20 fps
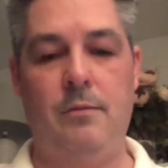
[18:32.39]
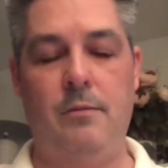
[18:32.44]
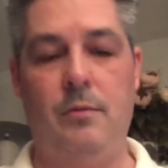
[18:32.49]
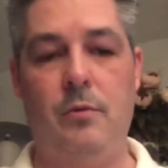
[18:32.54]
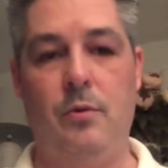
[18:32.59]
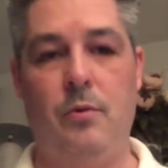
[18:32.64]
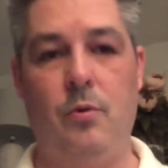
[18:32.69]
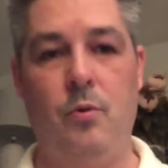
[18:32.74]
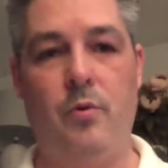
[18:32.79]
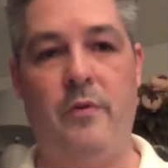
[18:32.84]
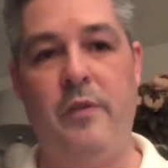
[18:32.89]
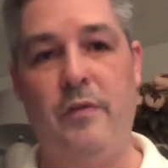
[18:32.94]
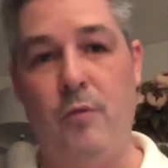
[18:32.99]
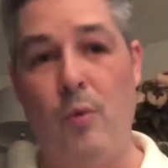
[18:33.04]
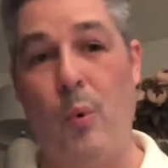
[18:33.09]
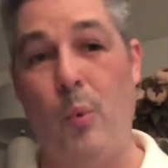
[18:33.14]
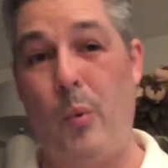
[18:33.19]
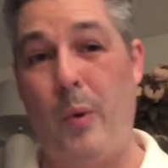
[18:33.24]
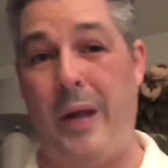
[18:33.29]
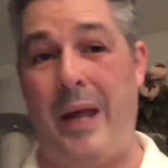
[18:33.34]
So if you
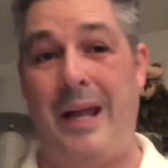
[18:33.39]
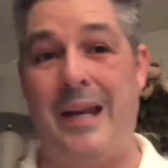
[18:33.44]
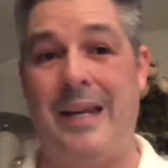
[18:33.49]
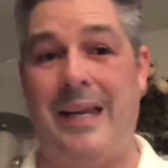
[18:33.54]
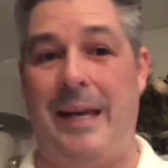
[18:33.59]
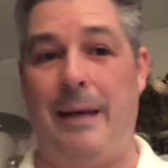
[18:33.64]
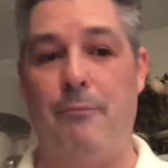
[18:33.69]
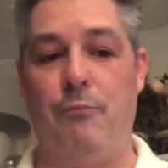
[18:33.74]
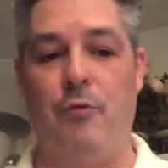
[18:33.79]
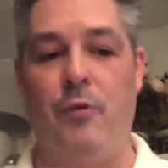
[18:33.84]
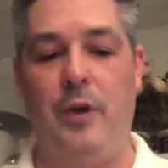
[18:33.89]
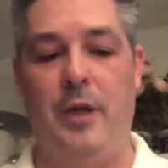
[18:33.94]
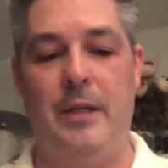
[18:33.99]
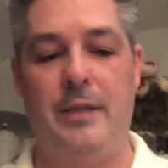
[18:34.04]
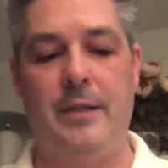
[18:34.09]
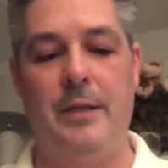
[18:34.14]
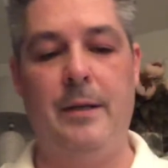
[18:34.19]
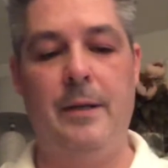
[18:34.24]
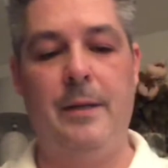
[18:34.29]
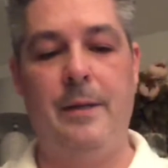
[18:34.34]
don't know what a handicap run is,
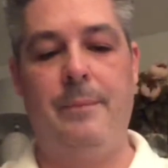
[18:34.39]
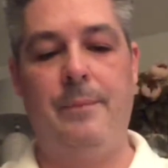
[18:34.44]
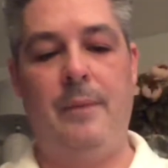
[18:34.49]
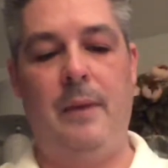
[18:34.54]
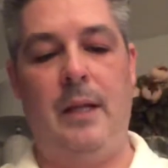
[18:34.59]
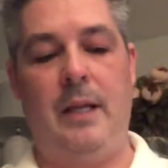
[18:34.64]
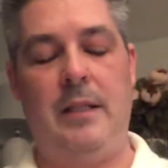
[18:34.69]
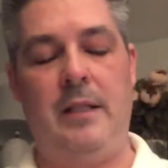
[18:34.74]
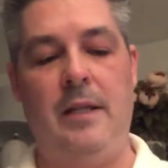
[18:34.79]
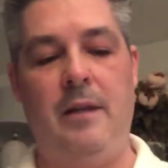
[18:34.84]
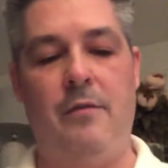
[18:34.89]
let's say,